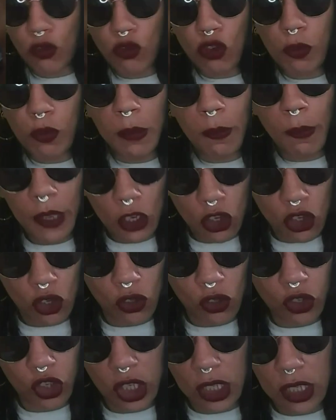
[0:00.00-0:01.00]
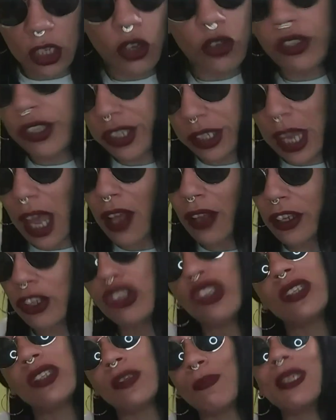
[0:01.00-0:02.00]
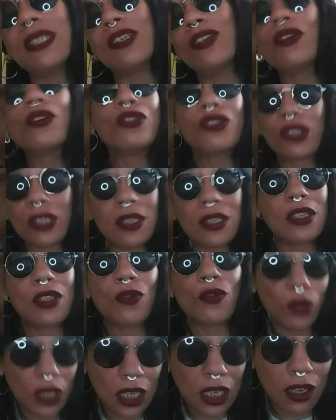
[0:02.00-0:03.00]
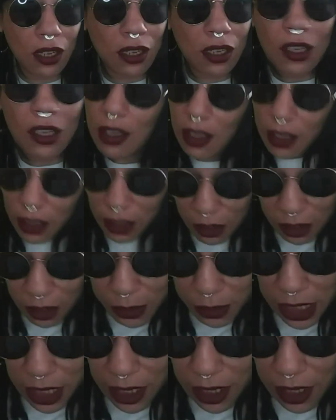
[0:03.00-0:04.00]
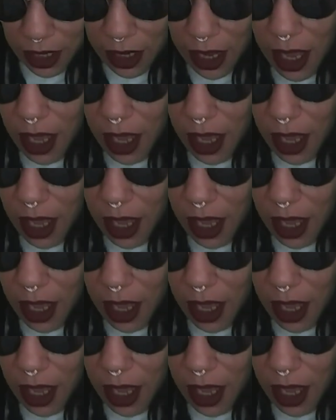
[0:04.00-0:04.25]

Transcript: Ruby Mitchell. She's in her cell and she's missing her sister Rita. You know what I'm saying?